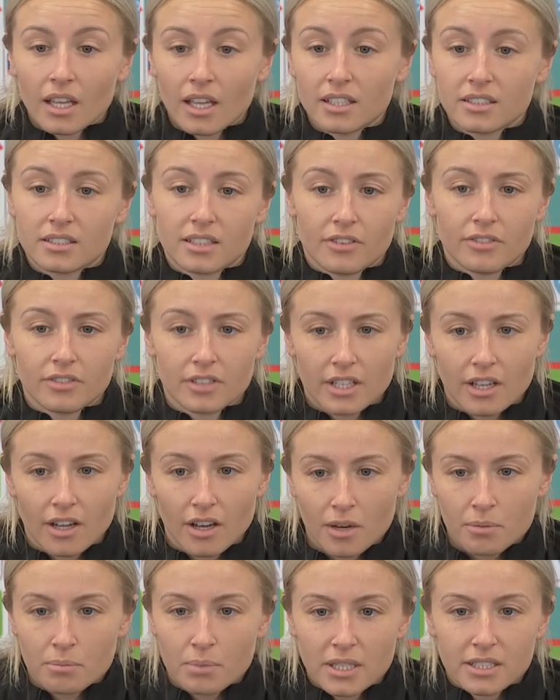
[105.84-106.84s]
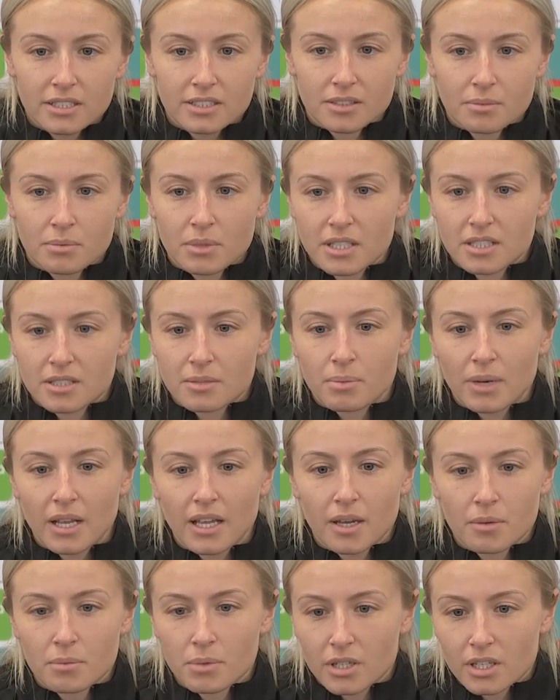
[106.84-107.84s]
It's definitely a hard place to be as a
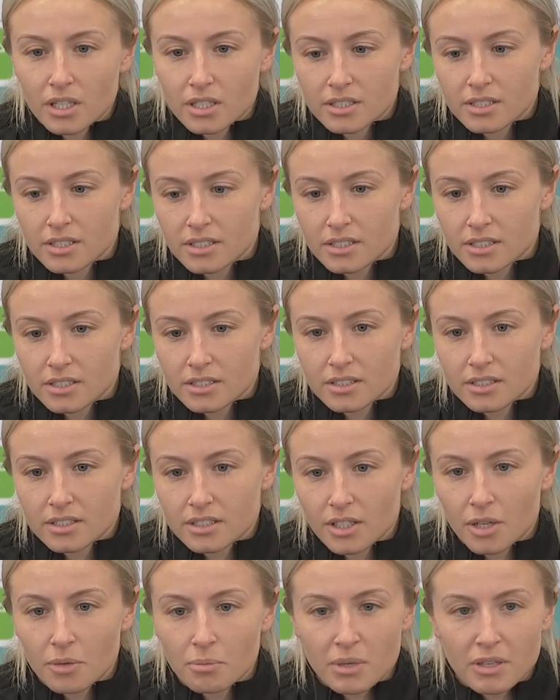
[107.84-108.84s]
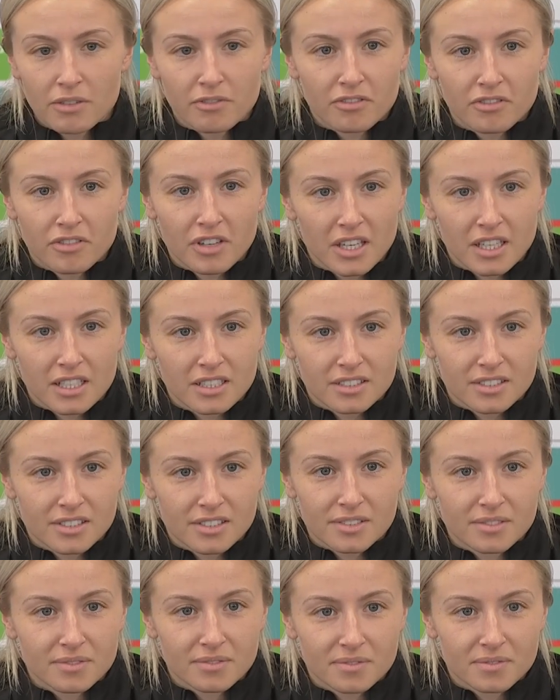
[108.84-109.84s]
player because, being fit
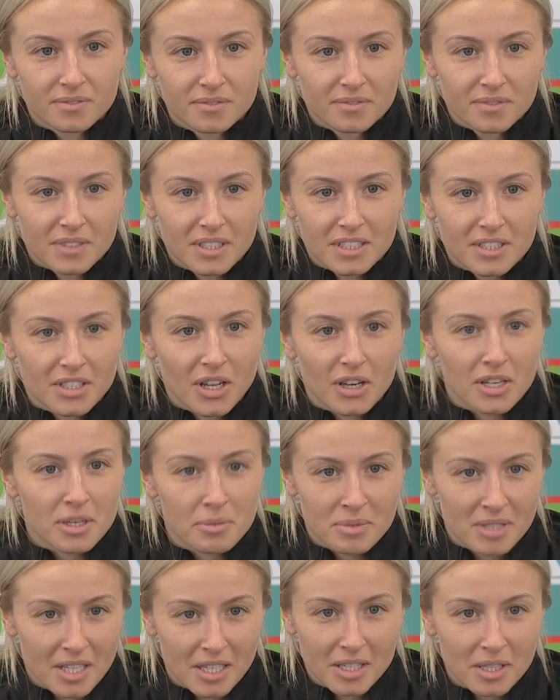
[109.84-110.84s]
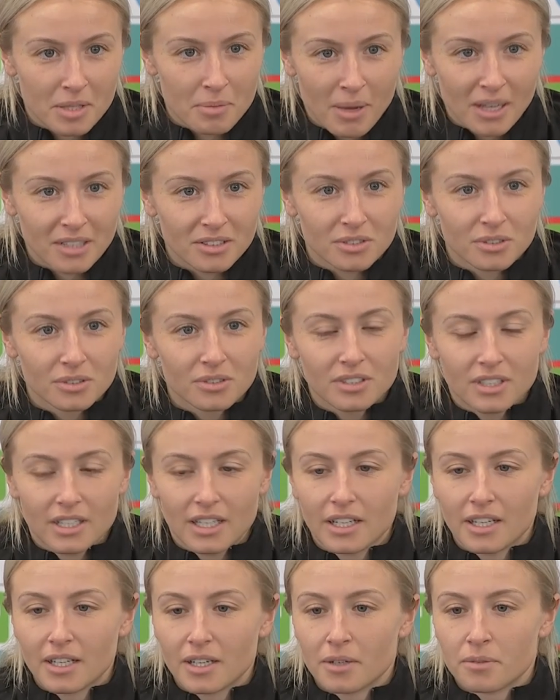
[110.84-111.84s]
is 90% of the battle.
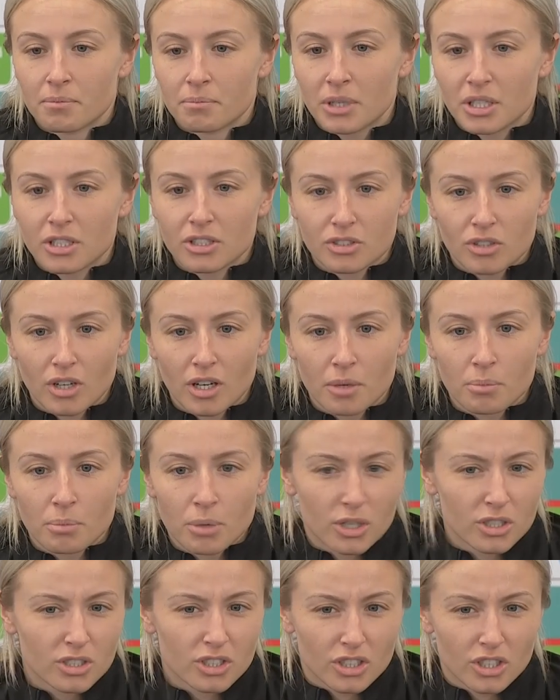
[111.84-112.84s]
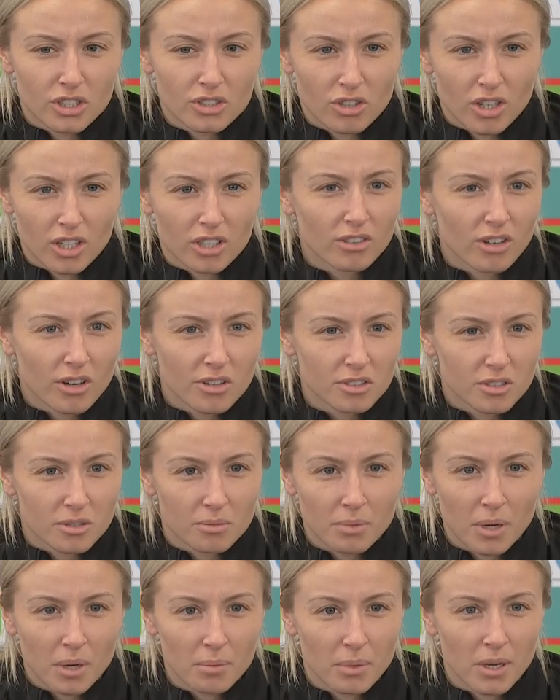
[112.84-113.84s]
But you're trying to push and you're trying to grow as
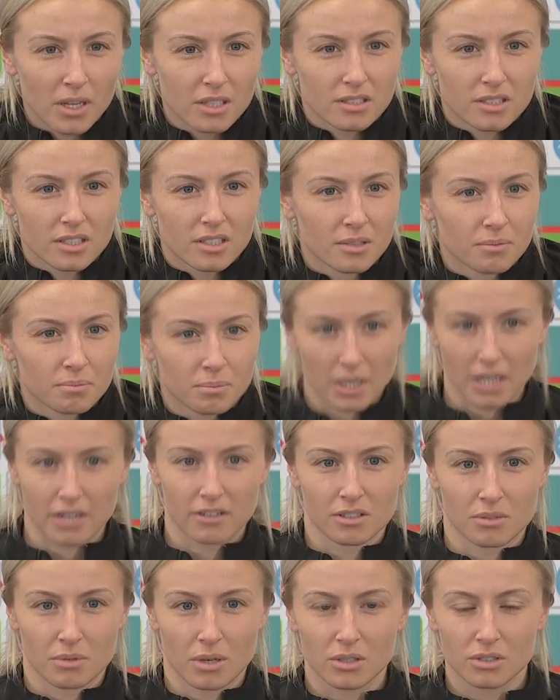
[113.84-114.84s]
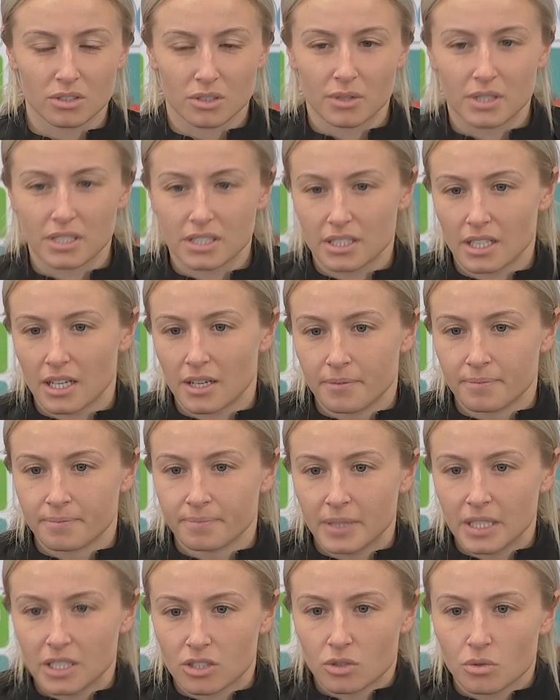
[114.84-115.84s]
a person and player as well. So
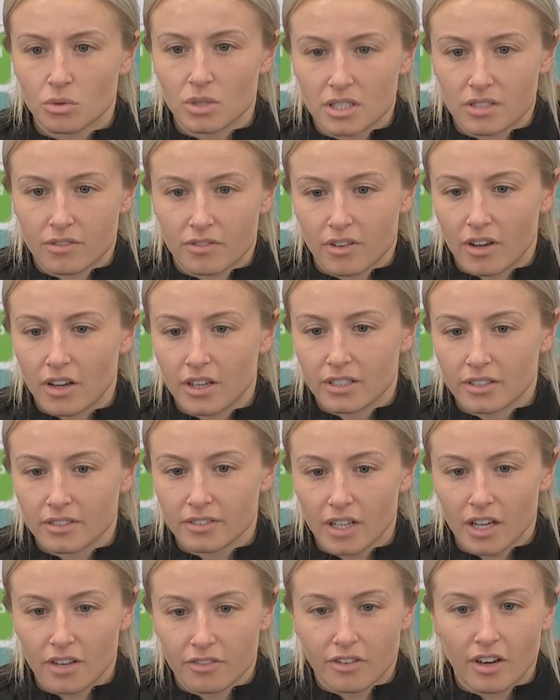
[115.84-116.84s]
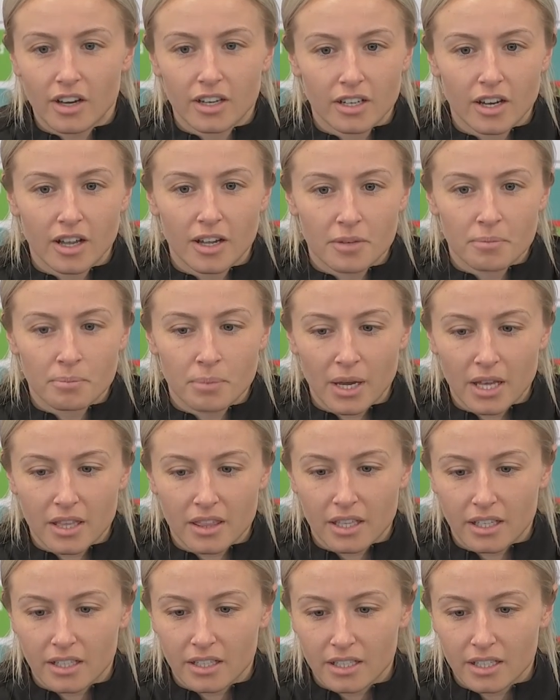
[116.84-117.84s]
it's always a fine line. But I
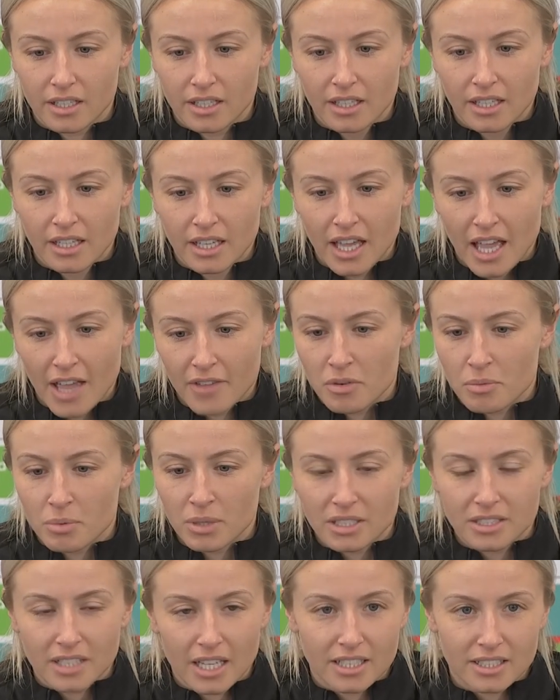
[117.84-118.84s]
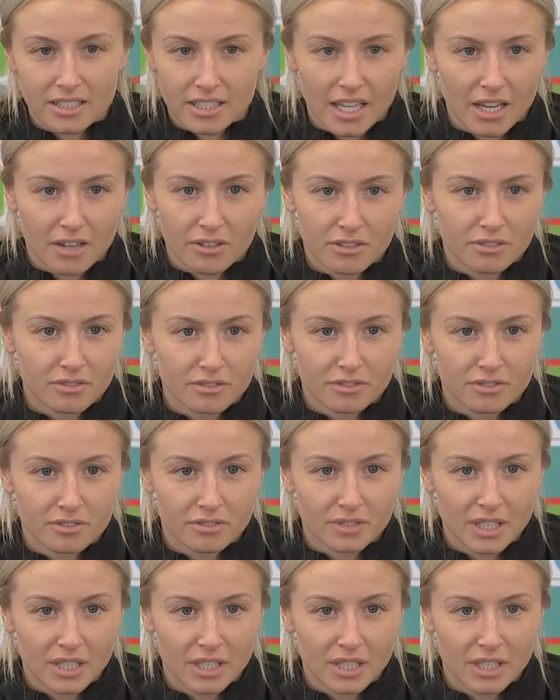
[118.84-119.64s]
think everybody takes care of,